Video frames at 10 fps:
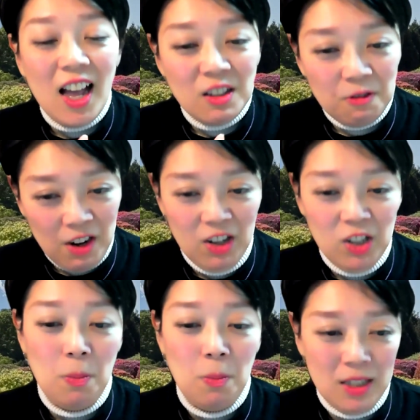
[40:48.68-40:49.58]
and very
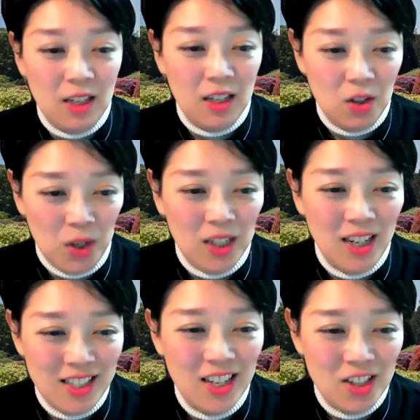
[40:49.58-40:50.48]
domestic
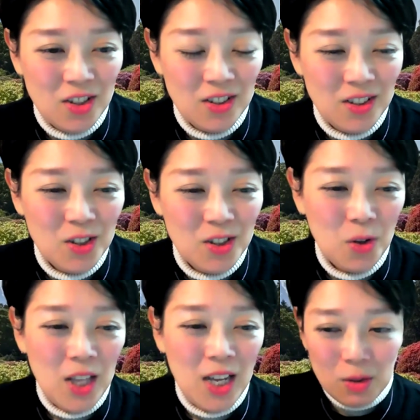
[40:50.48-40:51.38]
organization.
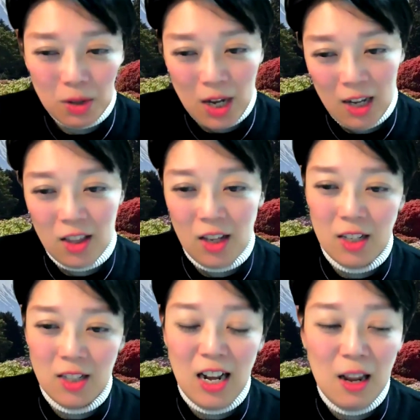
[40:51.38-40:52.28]
So that's, I think,
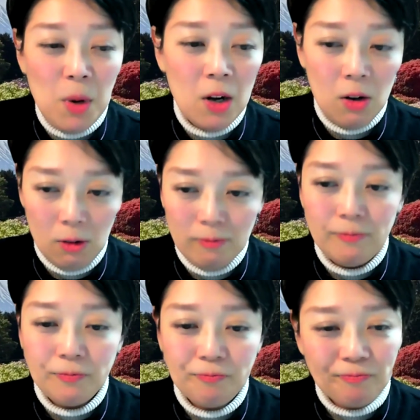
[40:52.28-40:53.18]
is a liminal